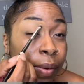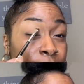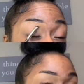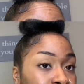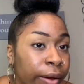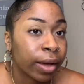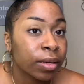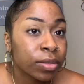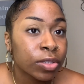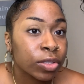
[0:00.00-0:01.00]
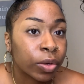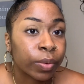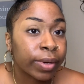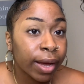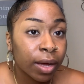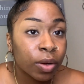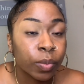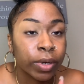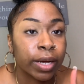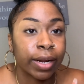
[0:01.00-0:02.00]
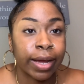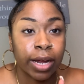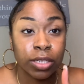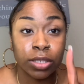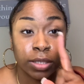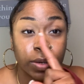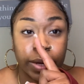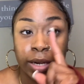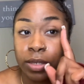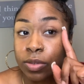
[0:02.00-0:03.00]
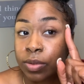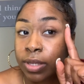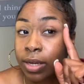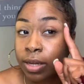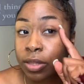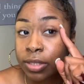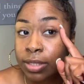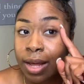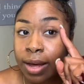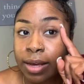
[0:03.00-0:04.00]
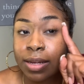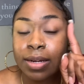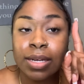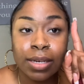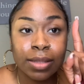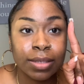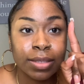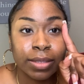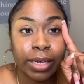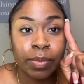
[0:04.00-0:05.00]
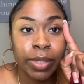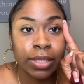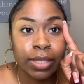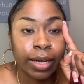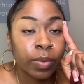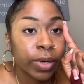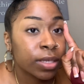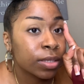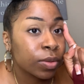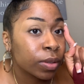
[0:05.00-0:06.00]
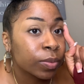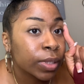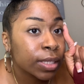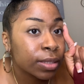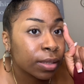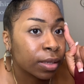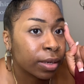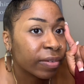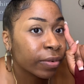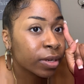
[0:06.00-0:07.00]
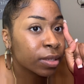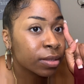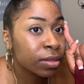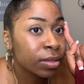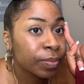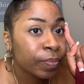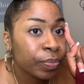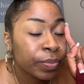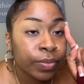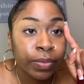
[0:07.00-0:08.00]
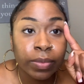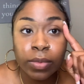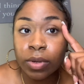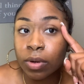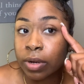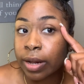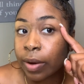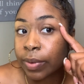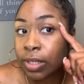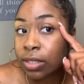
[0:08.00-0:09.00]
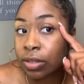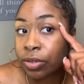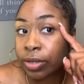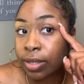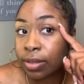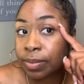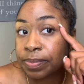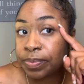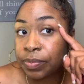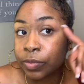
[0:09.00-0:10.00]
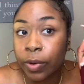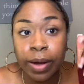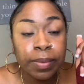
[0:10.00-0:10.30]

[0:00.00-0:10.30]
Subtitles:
Okay, so now we're gonna actually go ahead and do the other side the same exact way, so you can really see the difference on how it looks underneath. Okay.